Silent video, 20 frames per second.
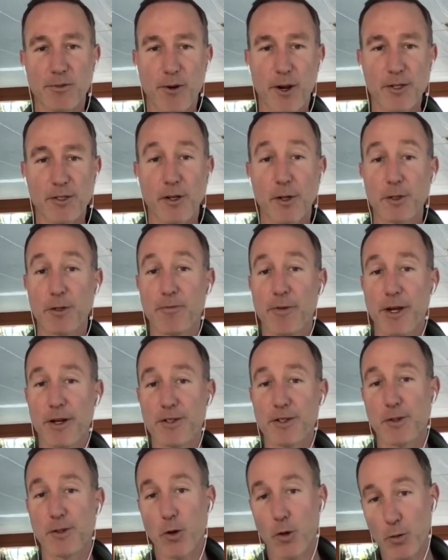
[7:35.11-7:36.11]
Ross also
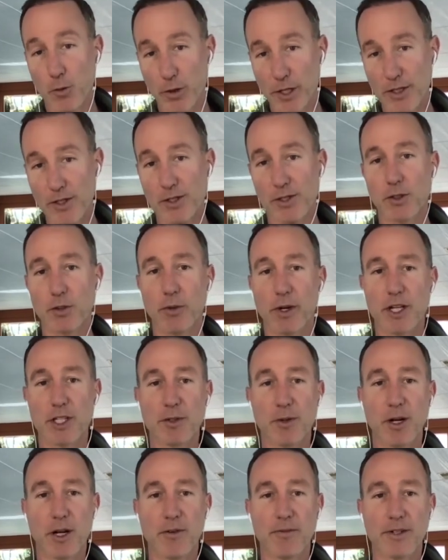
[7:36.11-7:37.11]
founded Stone Ridge in
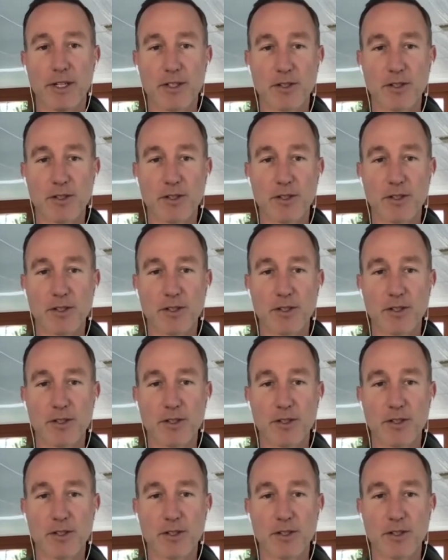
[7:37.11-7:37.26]
2012